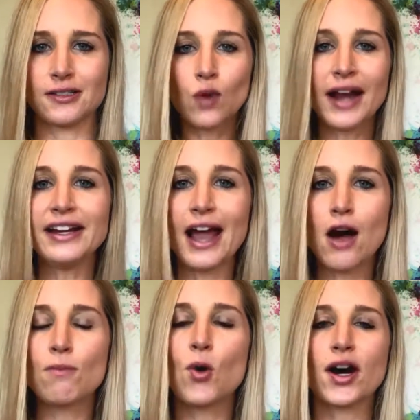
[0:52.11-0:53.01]
Right now,
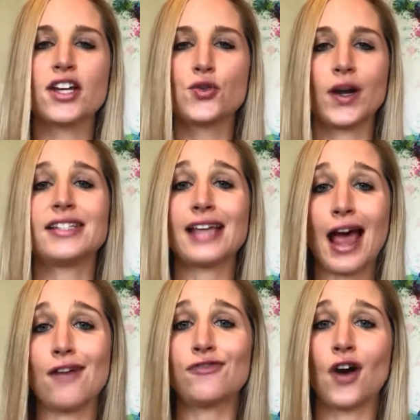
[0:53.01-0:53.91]
mortgage rates
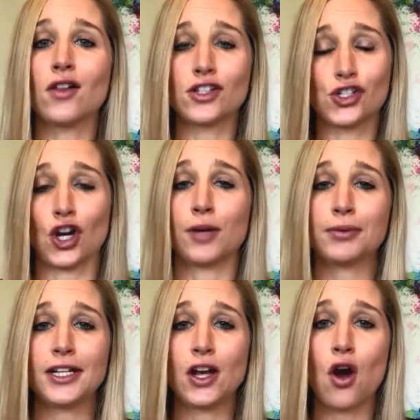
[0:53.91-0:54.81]
have fallen
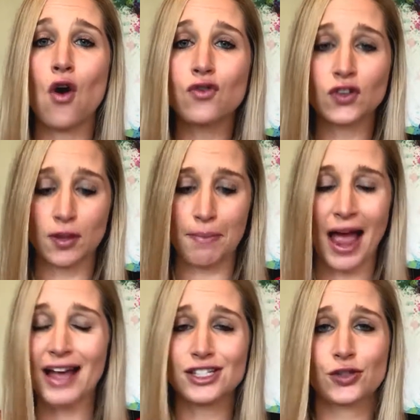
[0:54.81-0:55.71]
sharply over the
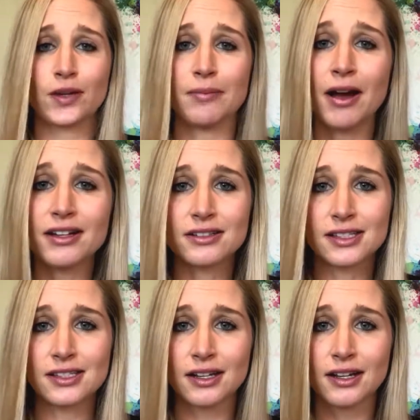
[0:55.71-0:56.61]
past three
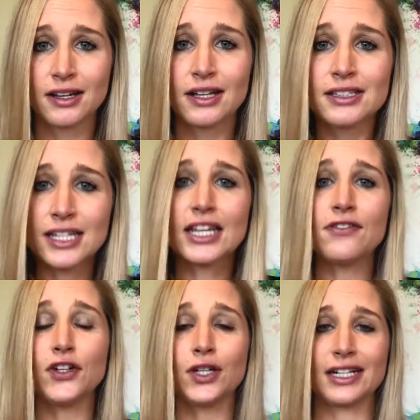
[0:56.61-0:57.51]
months. To give
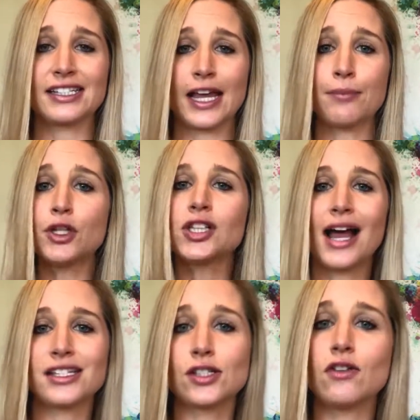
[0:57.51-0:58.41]
you an example,
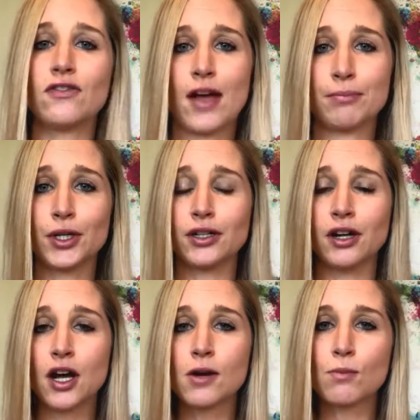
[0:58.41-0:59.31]
last November,
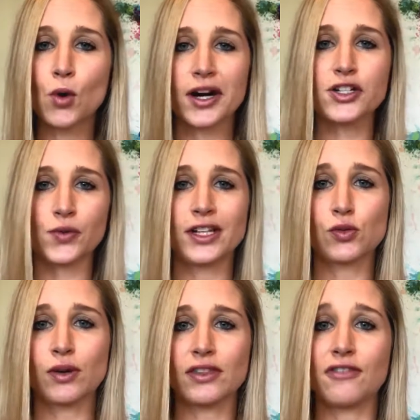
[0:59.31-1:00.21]
mortgage rates
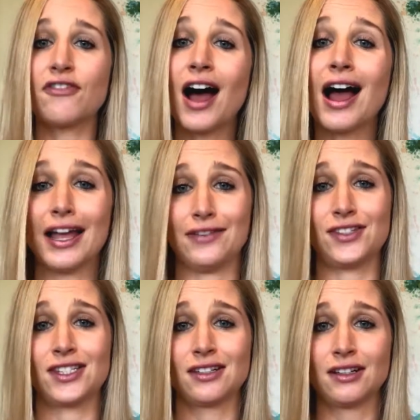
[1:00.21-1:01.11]
were in the
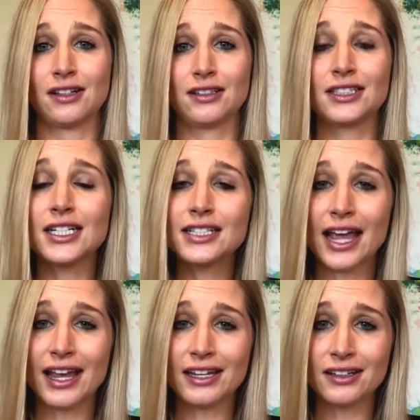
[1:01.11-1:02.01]
fives.
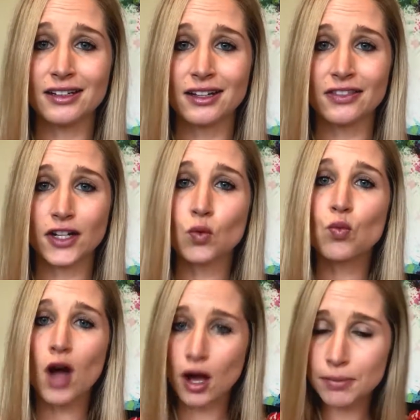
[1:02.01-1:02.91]
Today, they're
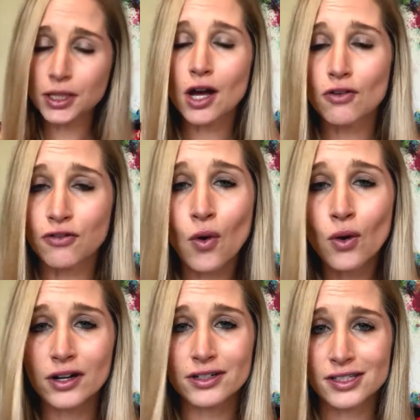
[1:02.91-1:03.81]
well below
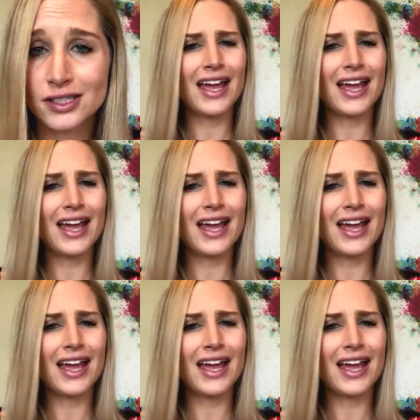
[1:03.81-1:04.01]
fours.